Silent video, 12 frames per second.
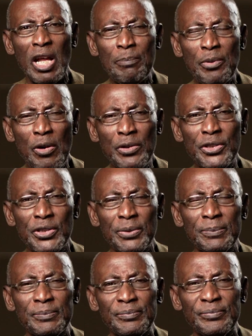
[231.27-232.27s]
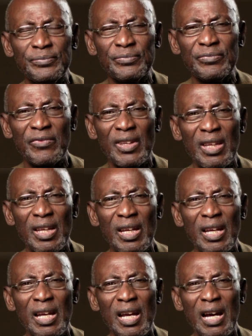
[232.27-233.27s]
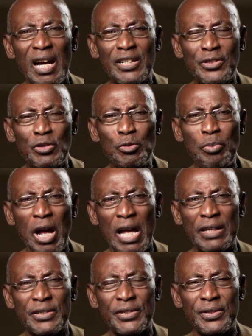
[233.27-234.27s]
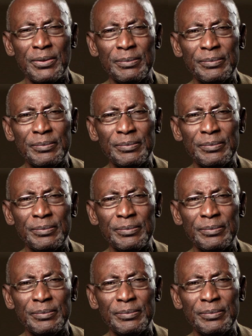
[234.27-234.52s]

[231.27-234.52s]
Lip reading: approach has two parts.